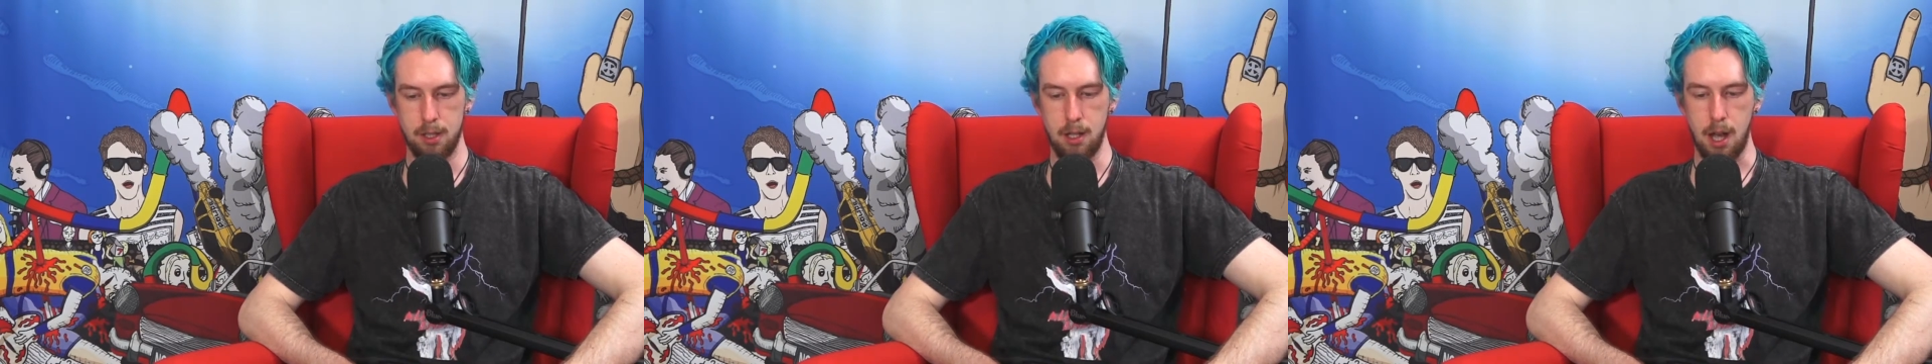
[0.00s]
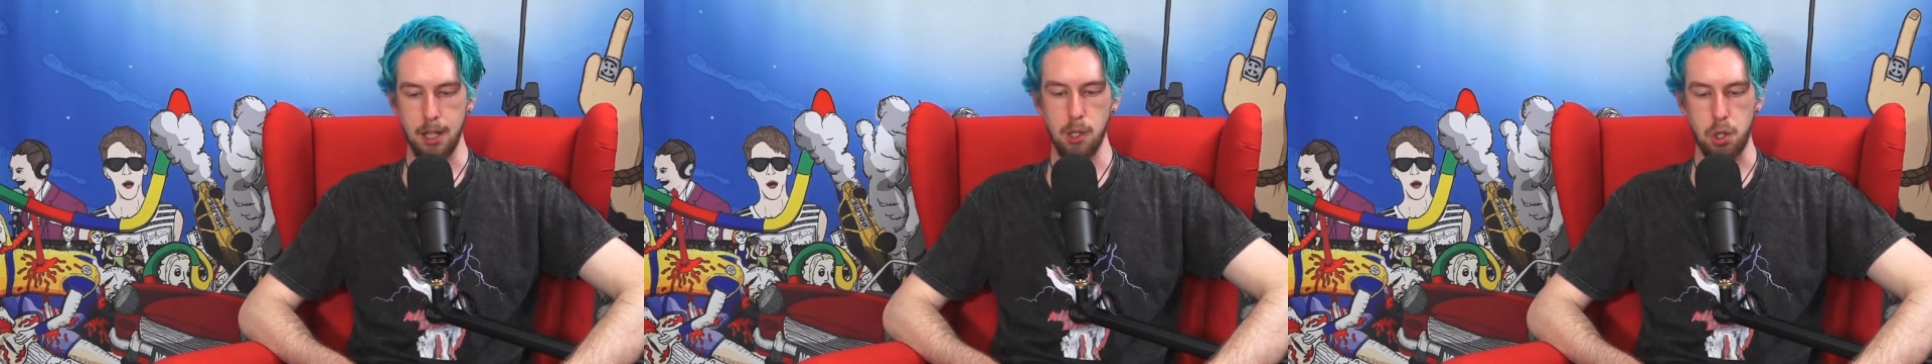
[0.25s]

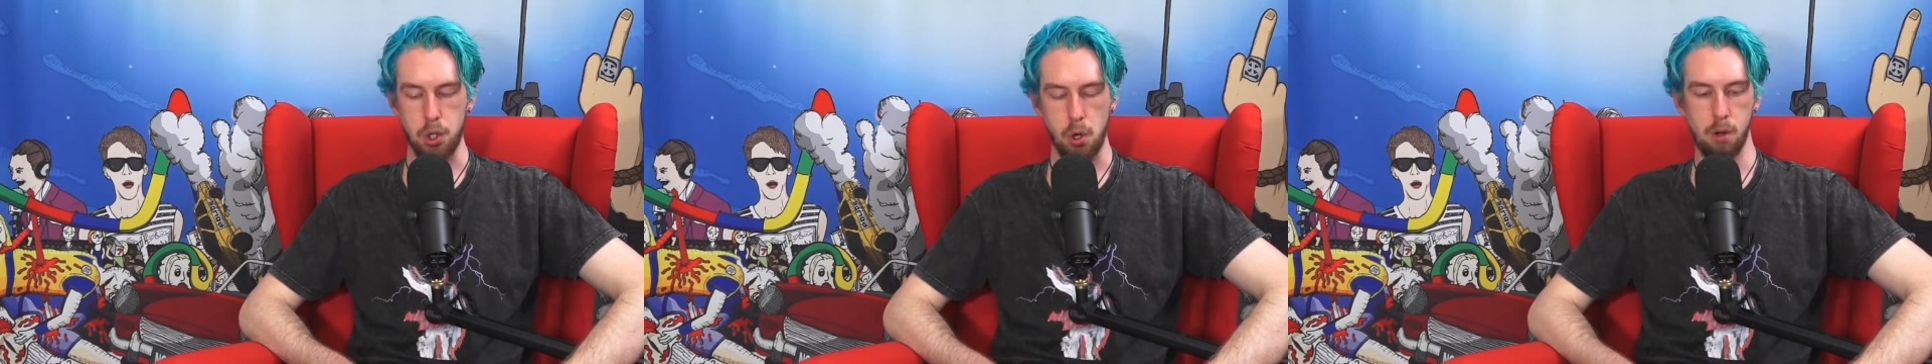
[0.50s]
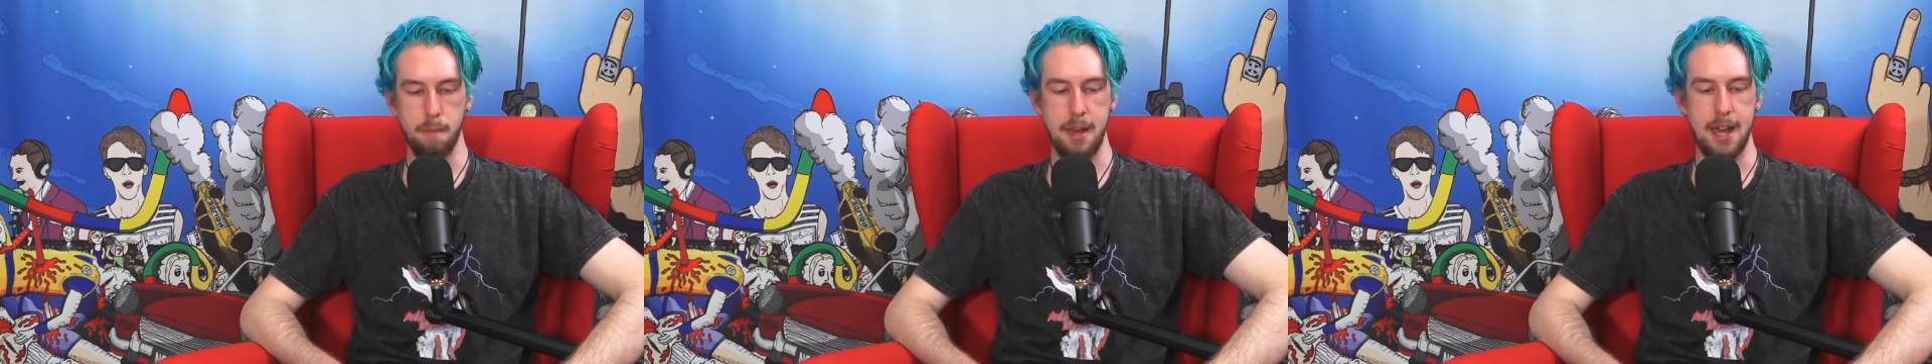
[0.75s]
Are you
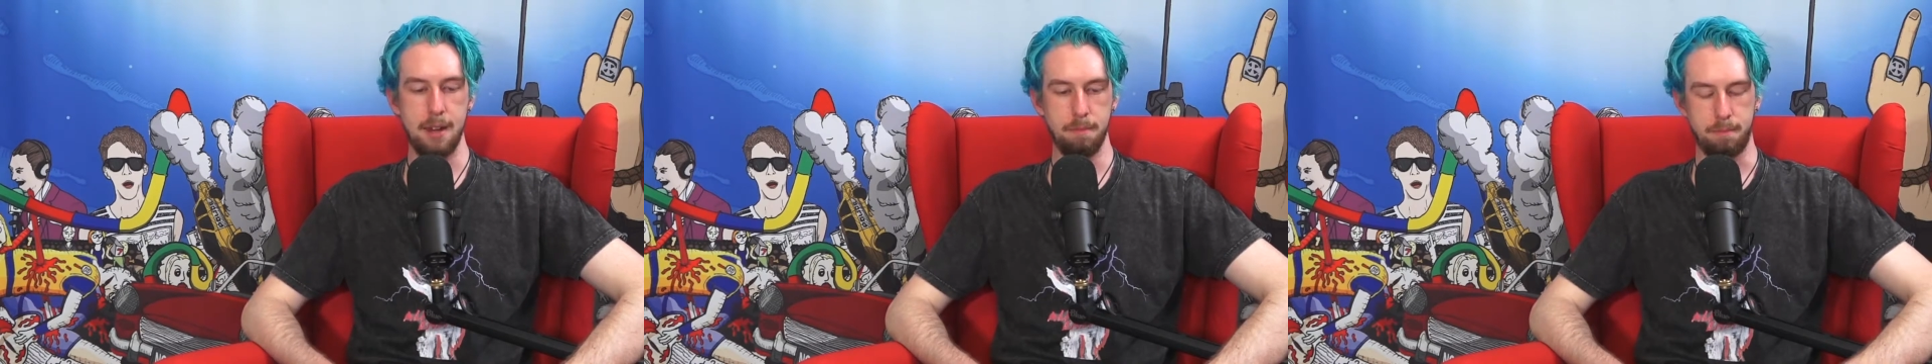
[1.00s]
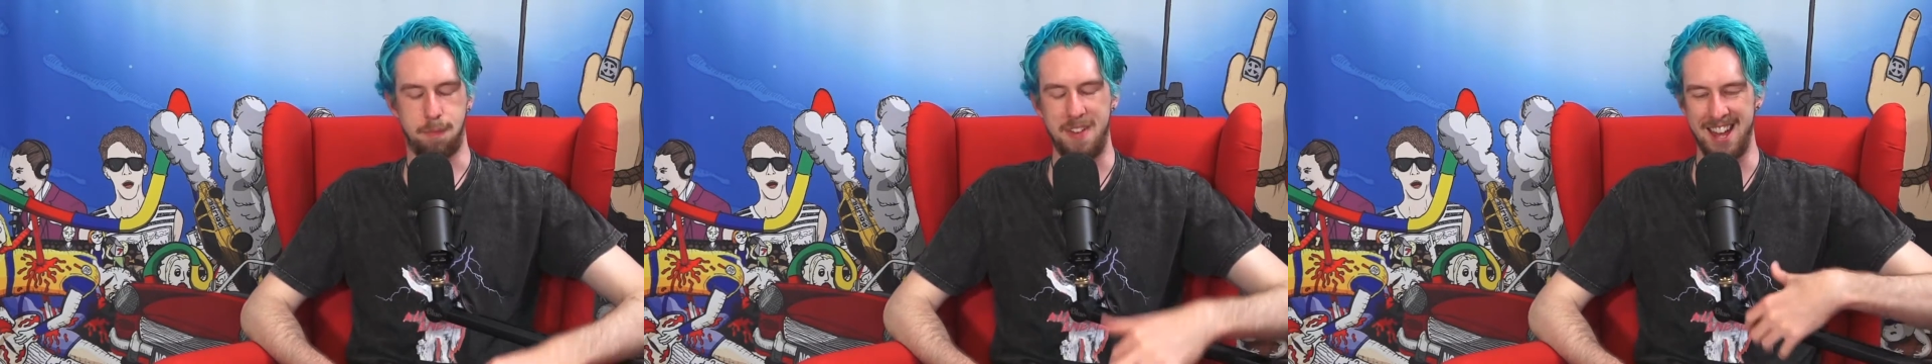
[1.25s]
sure, man?
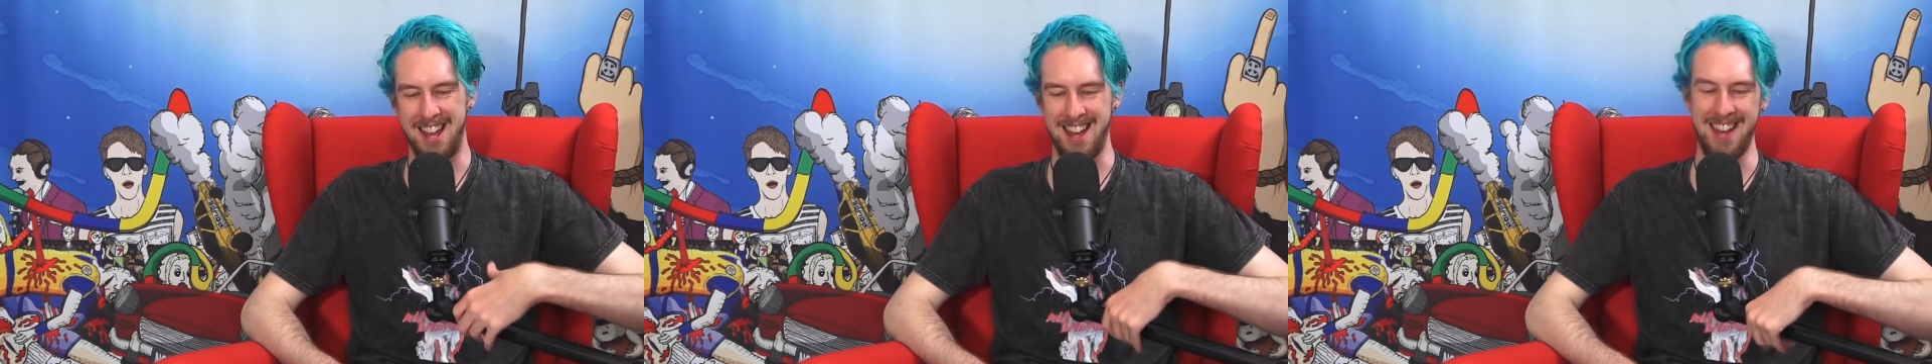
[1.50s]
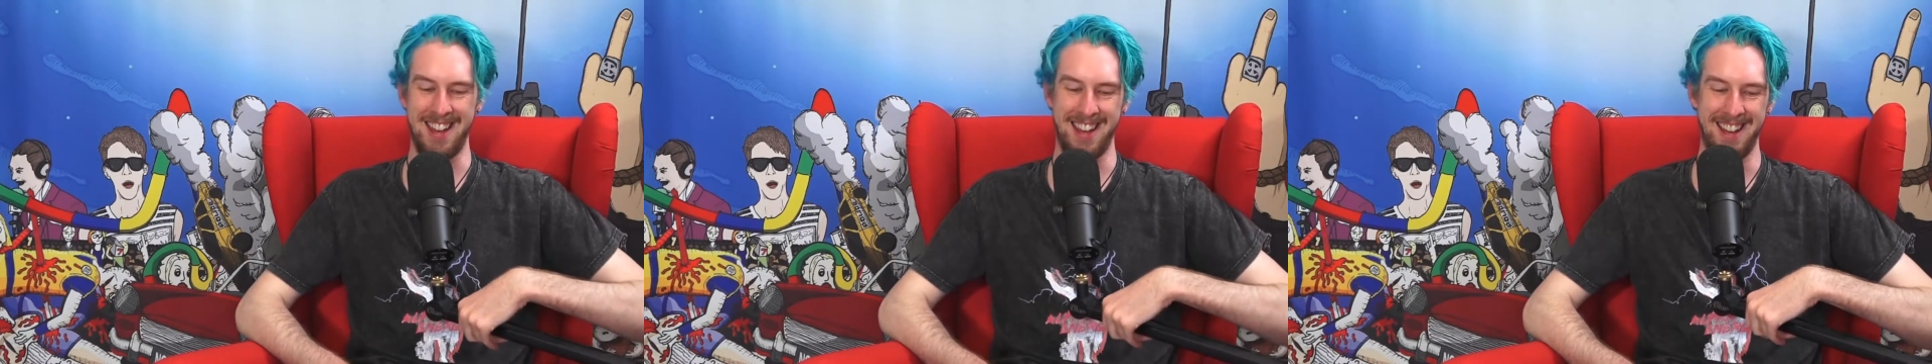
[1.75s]

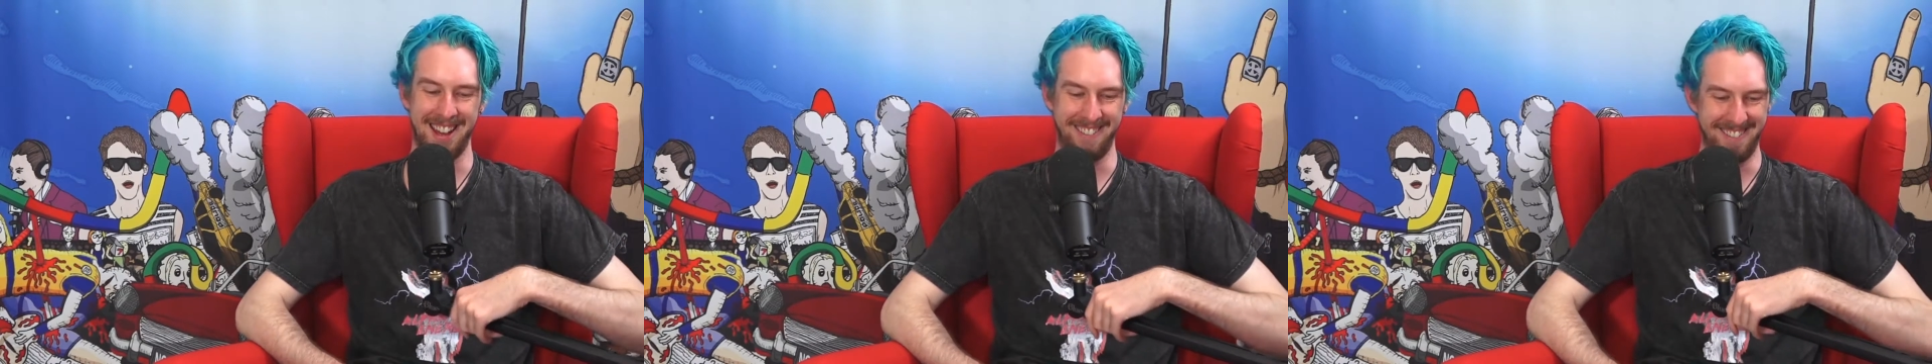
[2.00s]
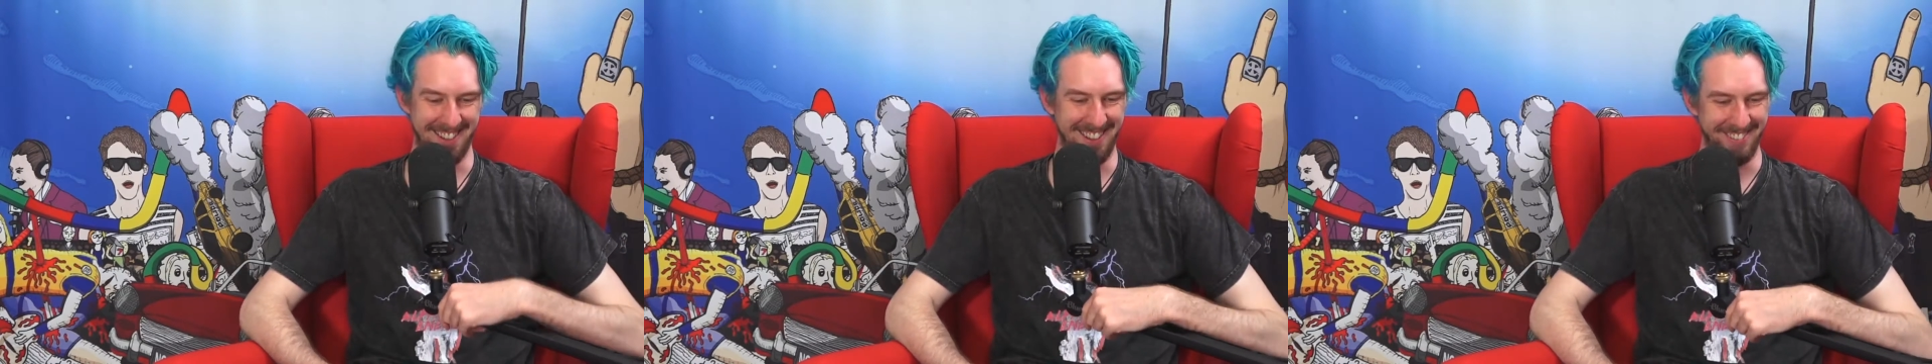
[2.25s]

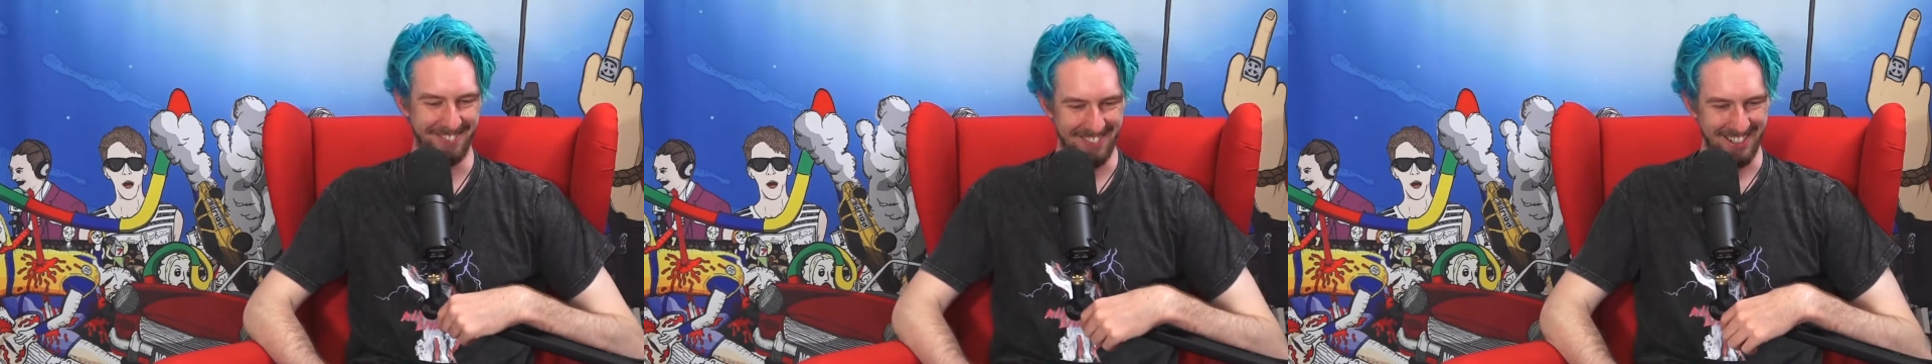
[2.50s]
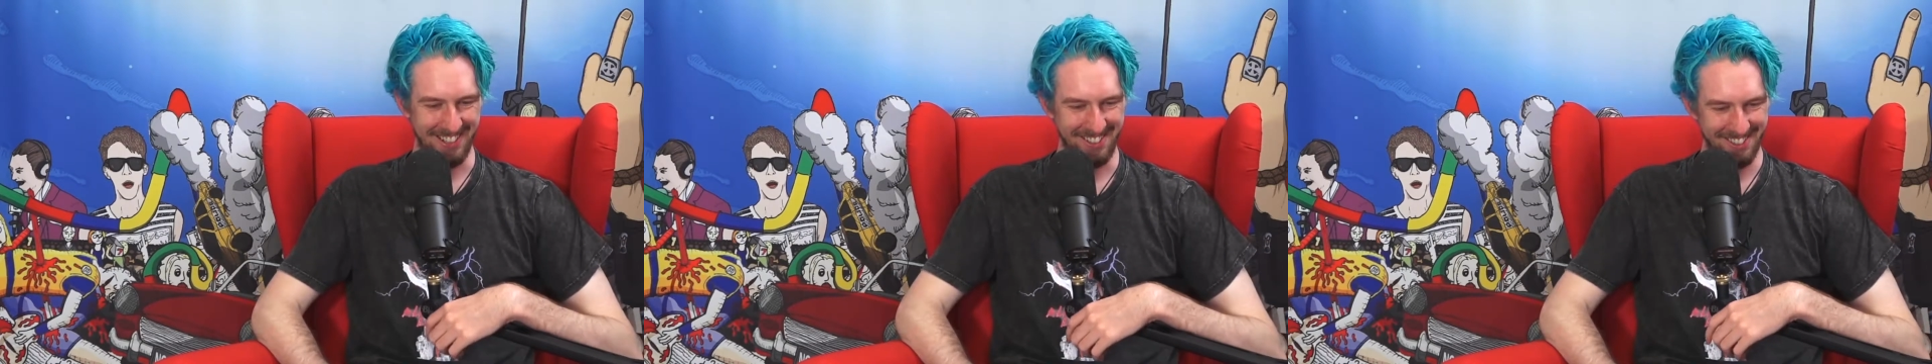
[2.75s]
What the
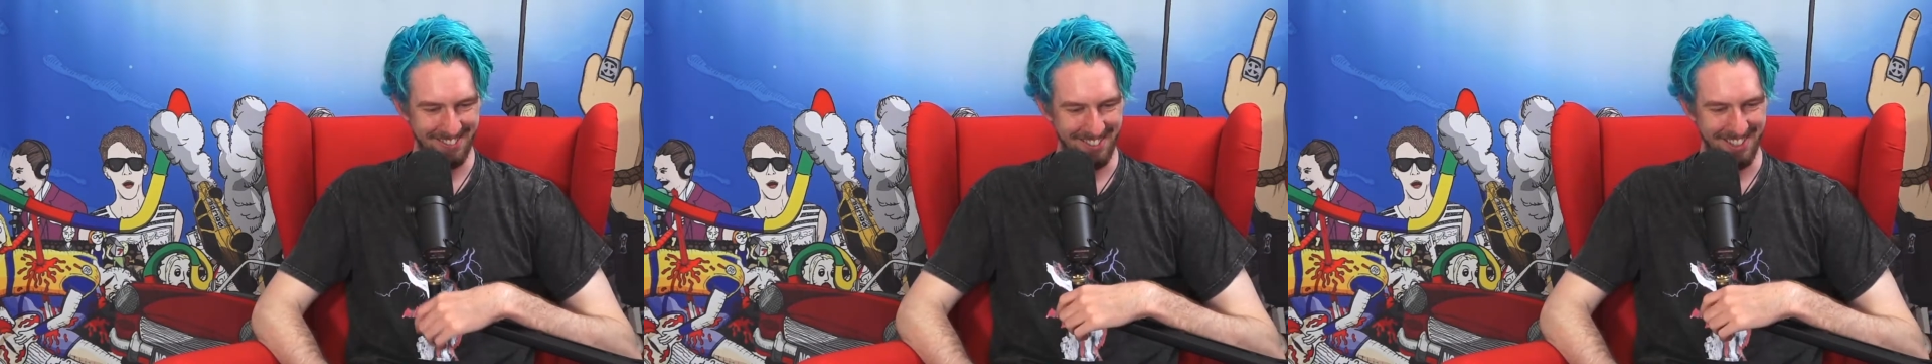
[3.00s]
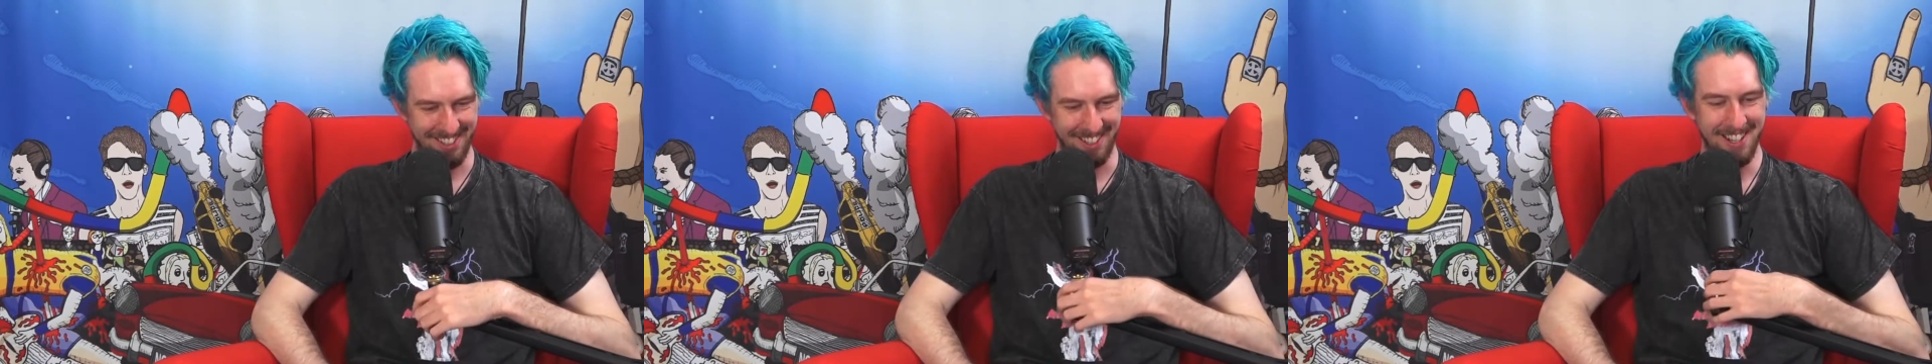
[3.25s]
fuck is
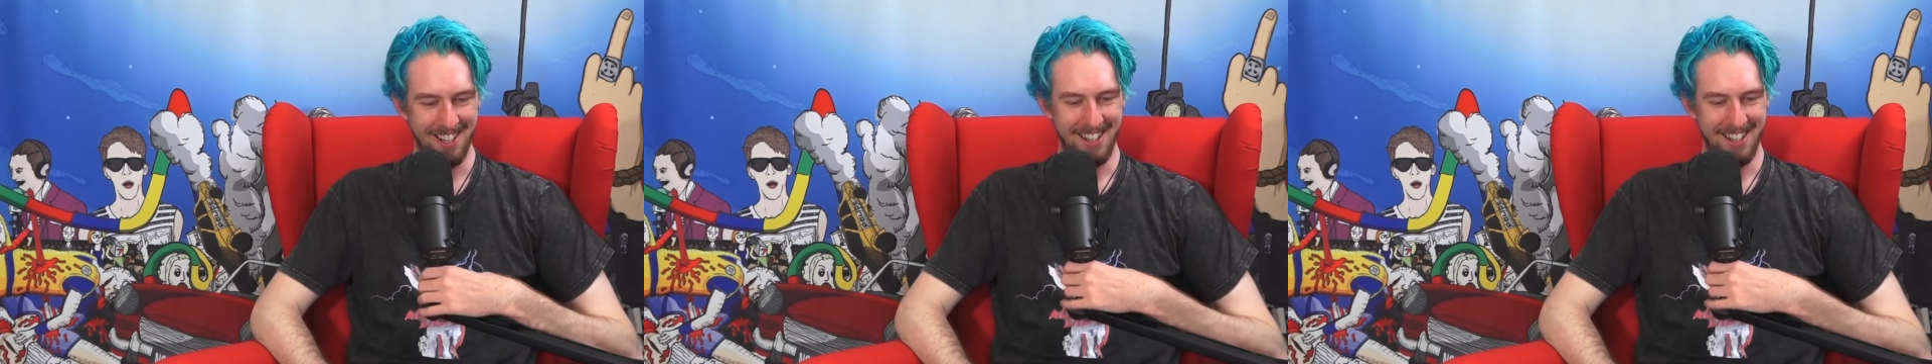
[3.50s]
Scheuermann's disease?